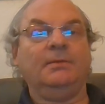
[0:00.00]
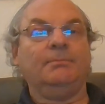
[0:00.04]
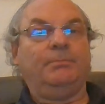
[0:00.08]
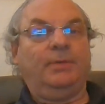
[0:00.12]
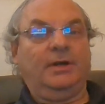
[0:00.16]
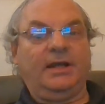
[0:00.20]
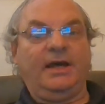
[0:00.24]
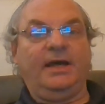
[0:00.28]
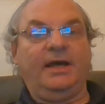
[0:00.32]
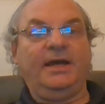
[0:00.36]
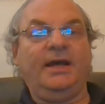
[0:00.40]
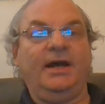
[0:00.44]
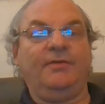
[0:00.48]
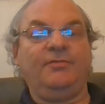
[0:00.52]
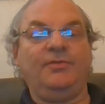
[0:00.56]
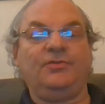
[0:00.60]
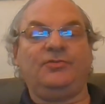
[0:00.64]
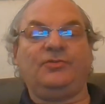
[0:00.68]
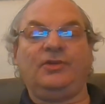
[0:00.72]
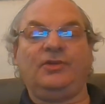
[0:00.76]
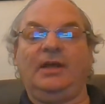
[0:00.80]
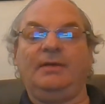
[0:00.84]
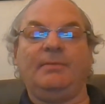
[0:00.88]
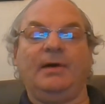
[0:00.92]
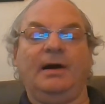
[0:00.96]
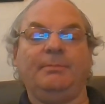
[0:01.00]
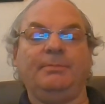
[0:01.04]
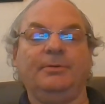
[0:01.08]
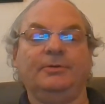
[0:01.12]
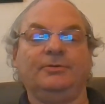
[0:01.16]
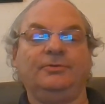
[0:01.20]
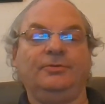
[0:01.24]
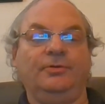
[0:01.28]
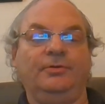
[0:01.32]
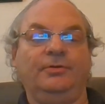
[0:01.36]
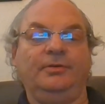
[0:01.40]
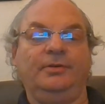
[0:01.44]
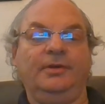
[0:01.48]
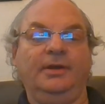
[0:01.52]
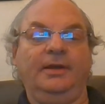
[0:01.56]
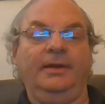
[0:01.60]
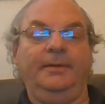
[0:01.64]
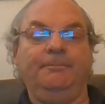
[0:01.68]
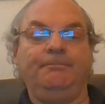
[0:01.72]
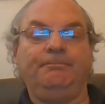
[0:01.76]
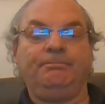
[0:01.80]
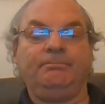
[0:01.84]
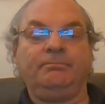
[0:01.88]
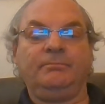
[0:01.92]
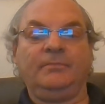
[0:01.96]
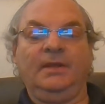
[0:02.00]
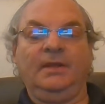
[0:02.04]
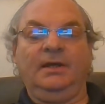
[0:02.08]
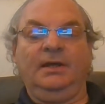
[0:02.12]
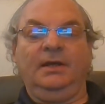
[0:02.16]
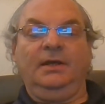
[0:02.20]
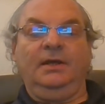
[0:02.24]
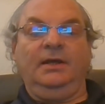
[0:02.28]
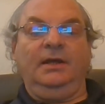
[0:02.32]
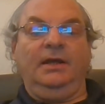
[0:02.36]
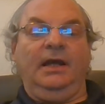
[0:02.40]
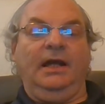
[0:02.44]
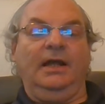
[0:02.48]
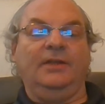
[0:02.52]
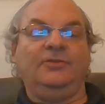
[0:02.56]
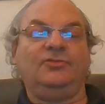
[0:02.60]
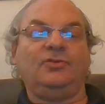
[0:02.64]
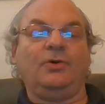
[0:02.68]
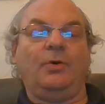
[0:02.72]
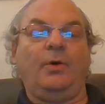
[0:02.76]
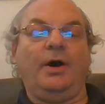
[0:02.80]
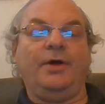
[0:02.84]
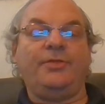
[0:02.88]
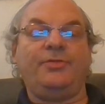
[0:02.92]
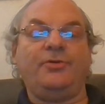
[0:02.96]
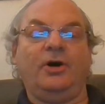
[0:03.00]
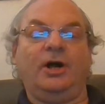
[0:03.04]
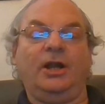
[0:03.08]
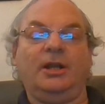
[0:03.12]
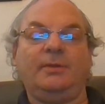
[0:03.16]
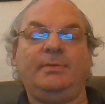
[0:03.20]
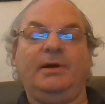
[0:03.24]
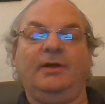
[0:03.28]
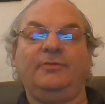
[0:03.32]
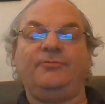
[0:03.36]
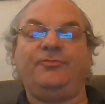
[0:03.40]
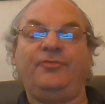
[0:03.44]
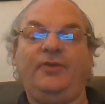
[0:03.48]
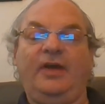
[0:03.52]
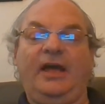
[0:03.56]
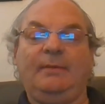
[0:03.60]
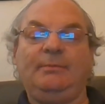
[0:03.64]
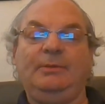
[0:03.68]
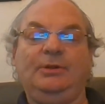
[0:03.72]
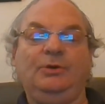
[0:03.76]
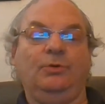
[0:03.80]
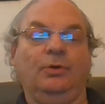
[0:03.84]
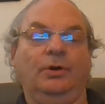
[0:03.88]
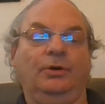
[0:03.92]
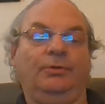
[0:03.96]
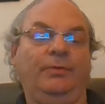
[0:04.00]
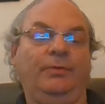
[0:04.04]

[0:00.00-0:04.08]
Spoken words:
but I have the same opportunity. And so I thought about family who are